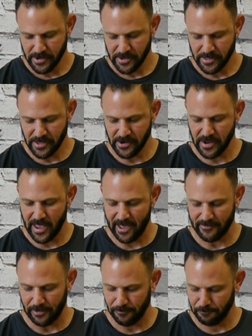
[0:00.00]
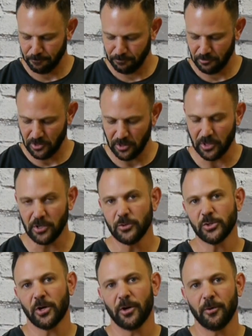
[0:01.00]
there you have it. You can use
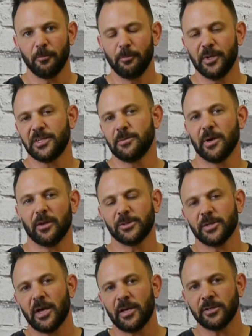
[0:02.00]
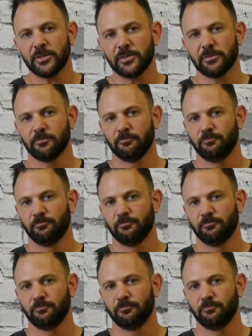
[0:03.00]
our Minty Metal Sauce